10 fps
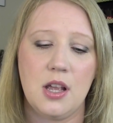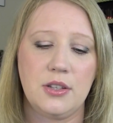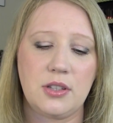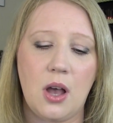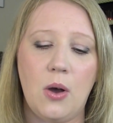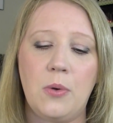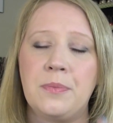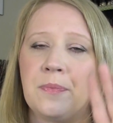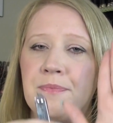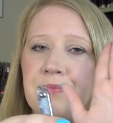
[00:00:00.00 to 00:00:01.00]
So
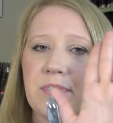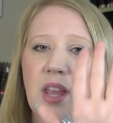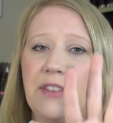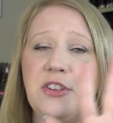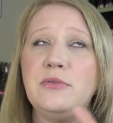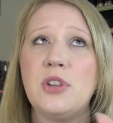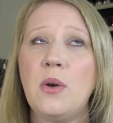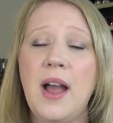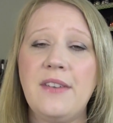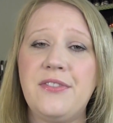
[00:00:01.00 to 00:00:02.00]
if you
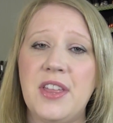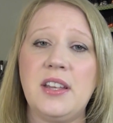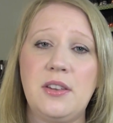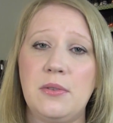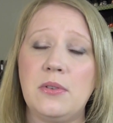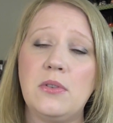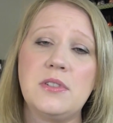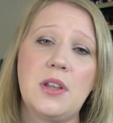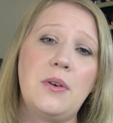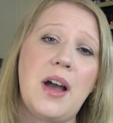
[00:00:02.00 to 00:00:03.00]
don't have thick
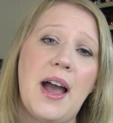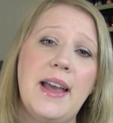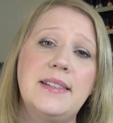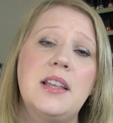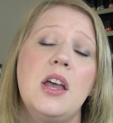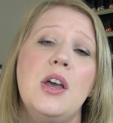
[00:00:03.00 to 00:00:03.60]
cuticles though, guys,